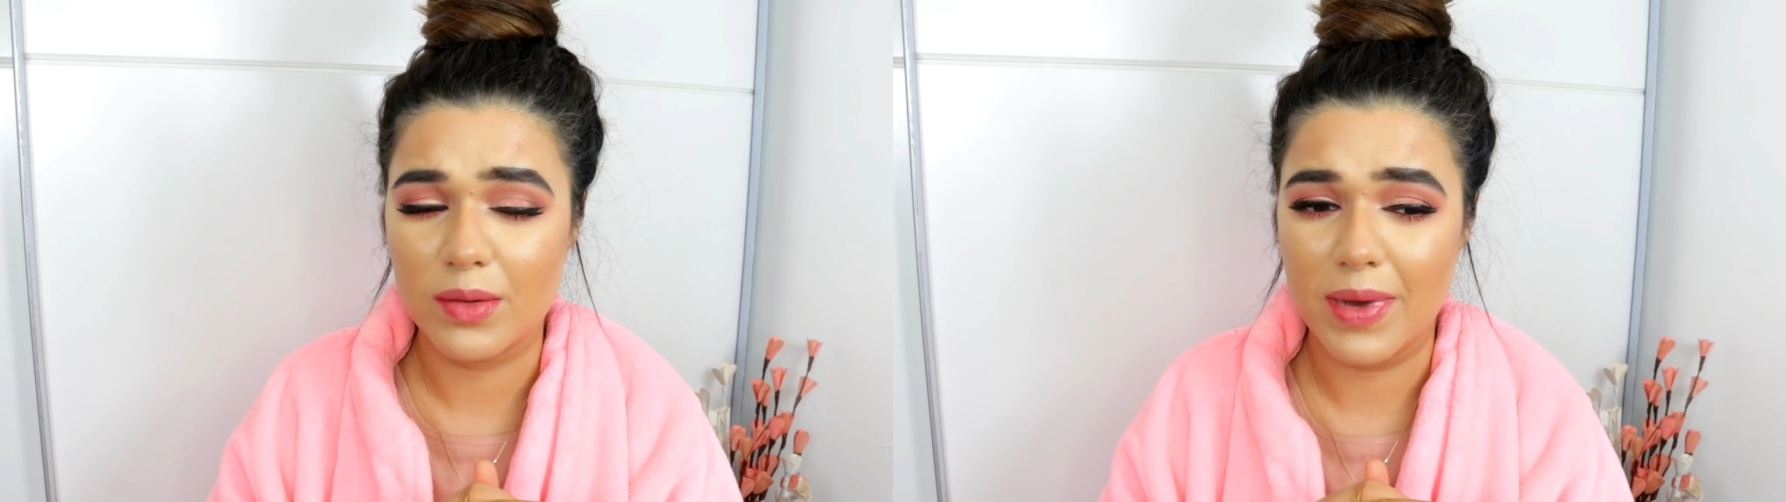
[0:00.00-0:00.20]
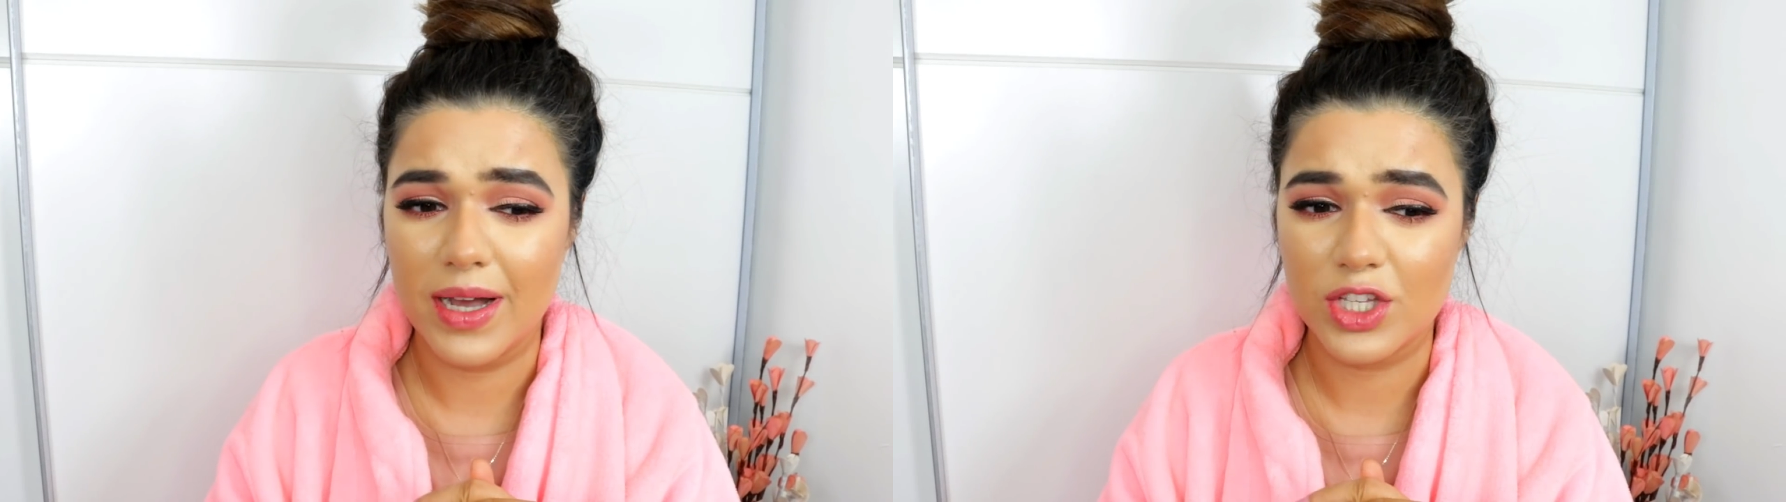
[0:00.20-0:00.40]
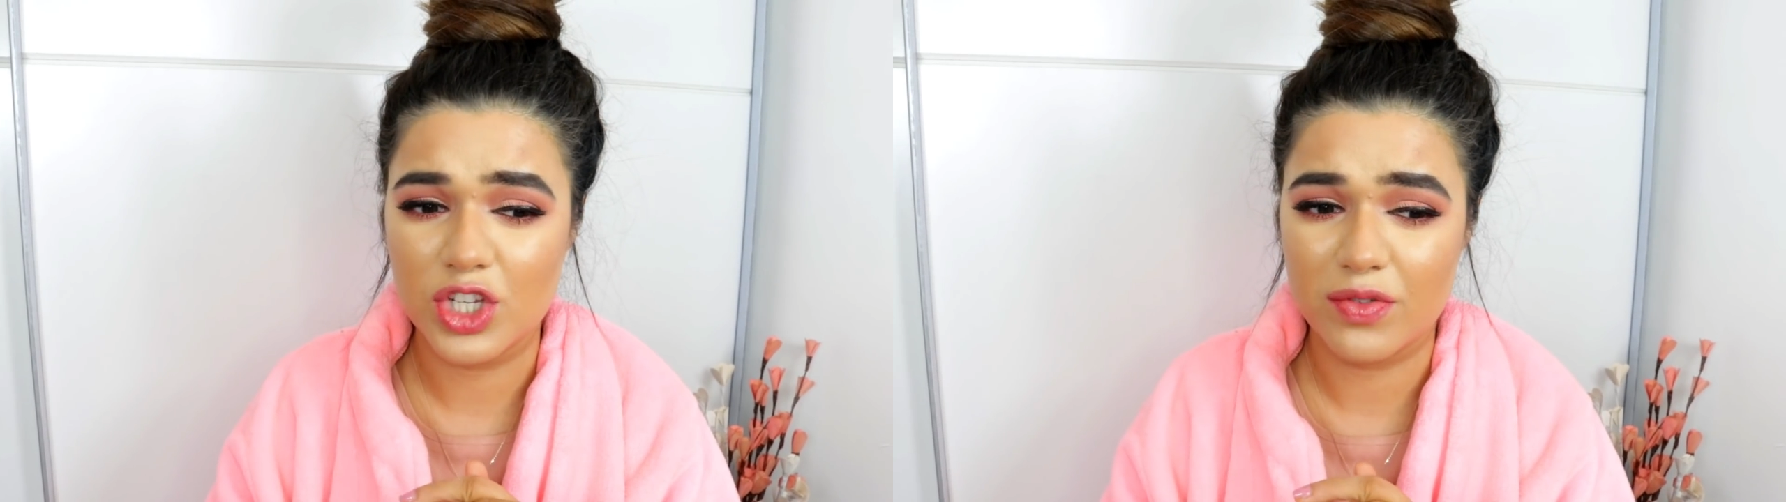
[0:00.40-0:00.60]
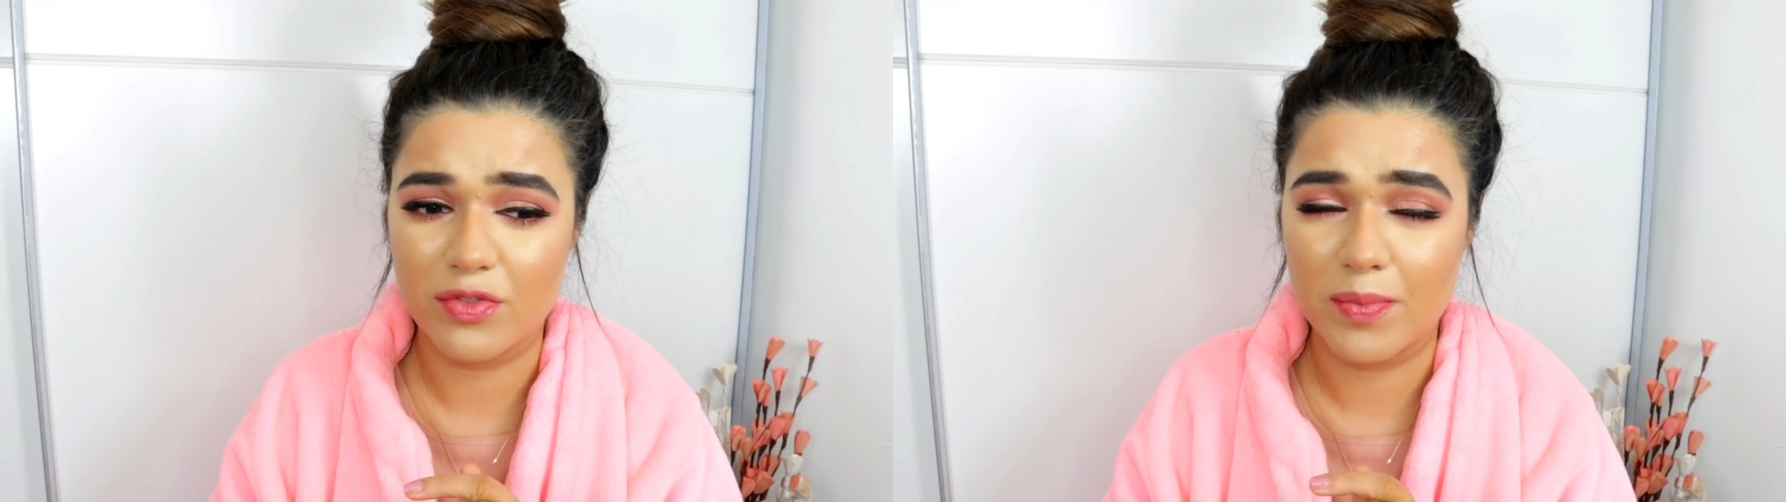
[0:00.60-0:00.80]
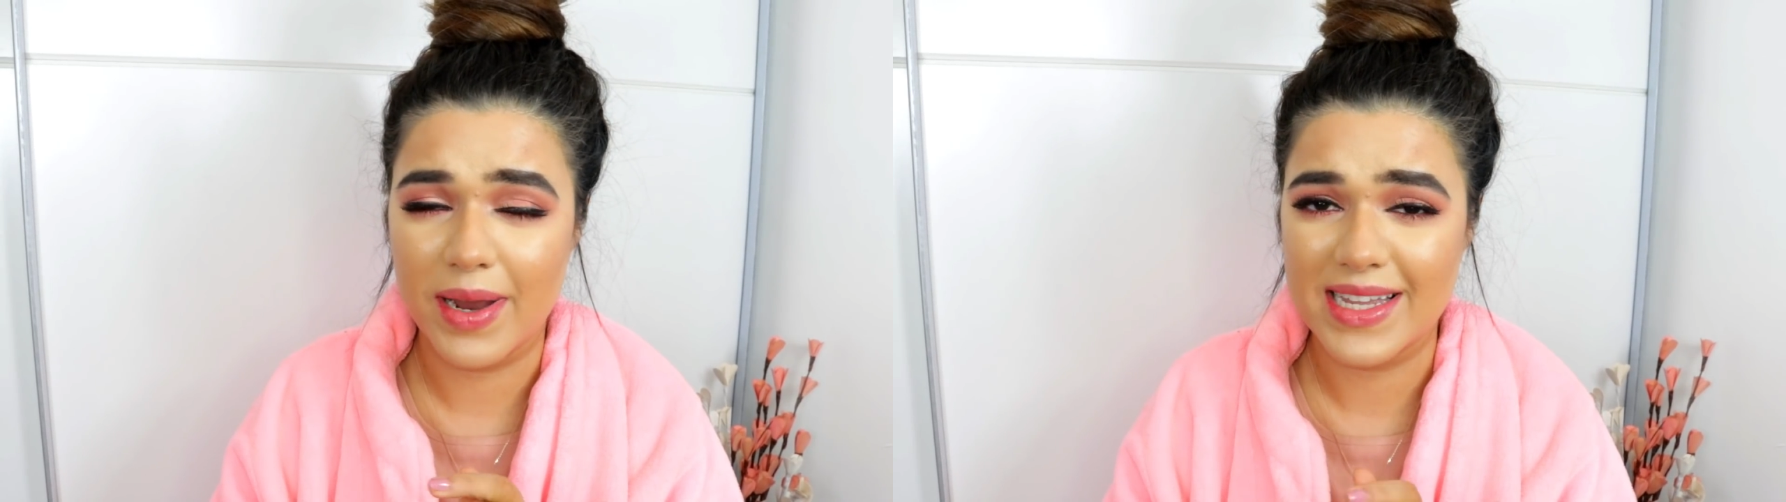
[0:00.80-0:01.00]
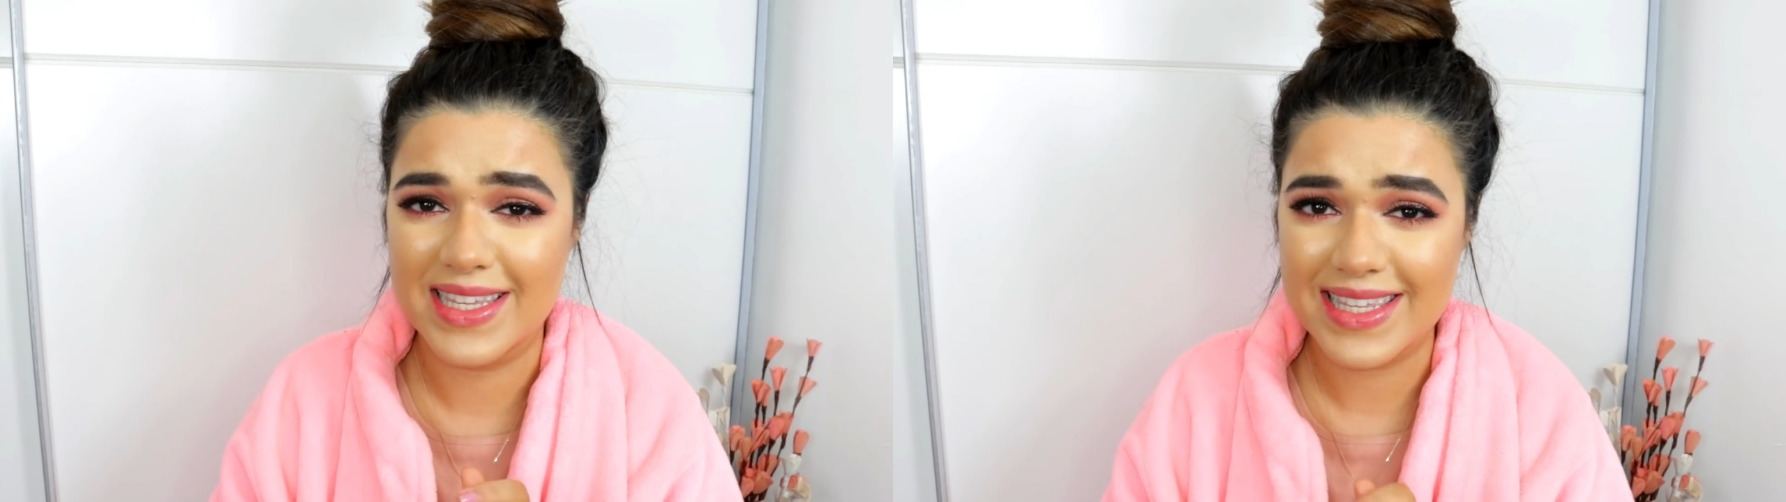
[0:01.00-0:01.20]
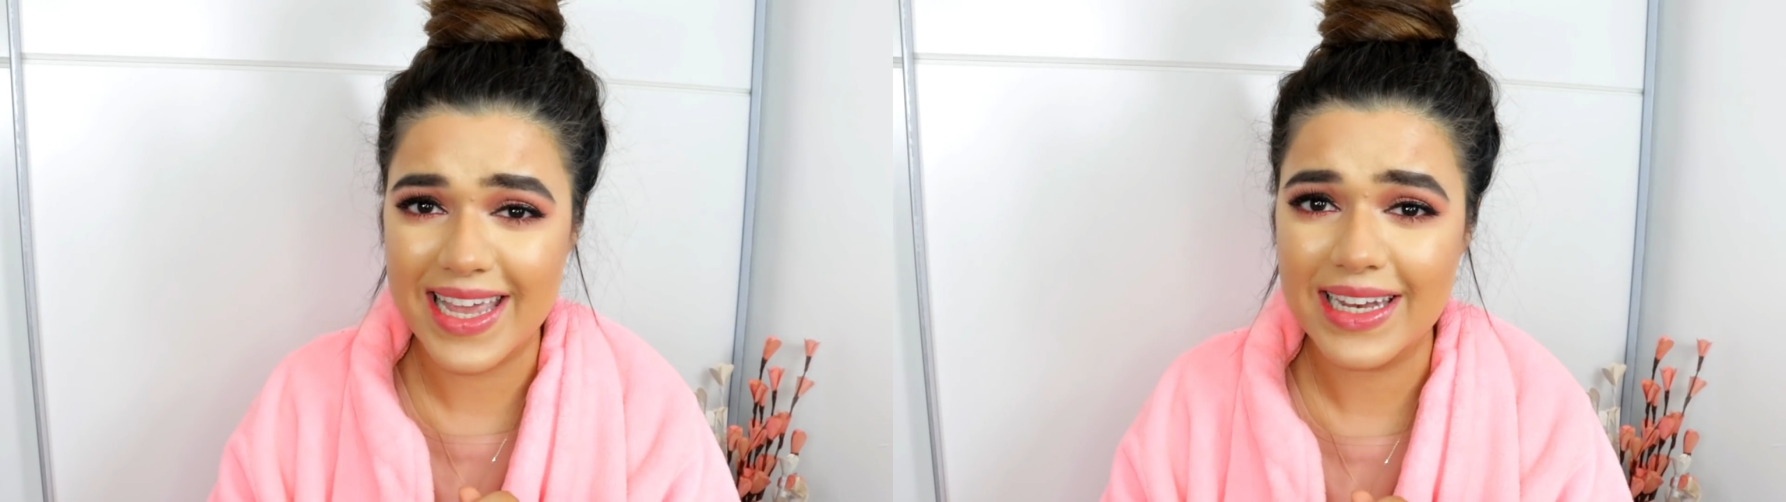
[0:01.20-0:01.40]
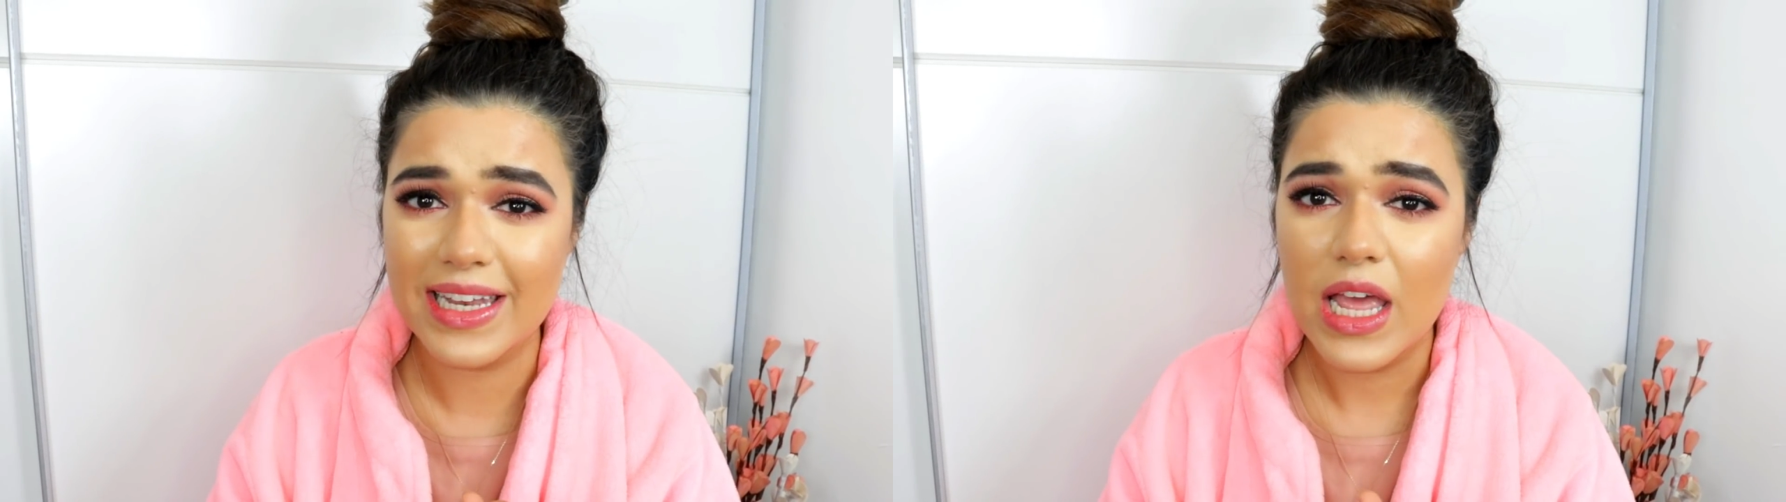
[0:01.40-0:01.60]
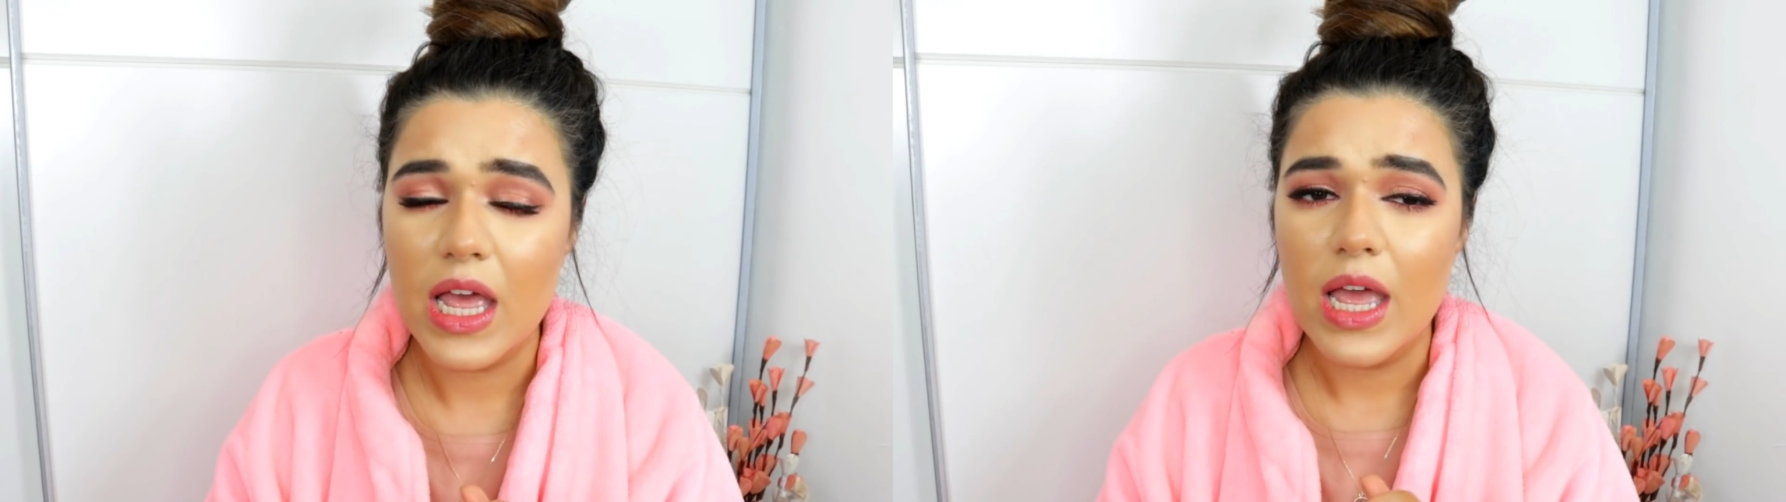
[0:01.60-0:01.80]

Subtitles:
match for my skin.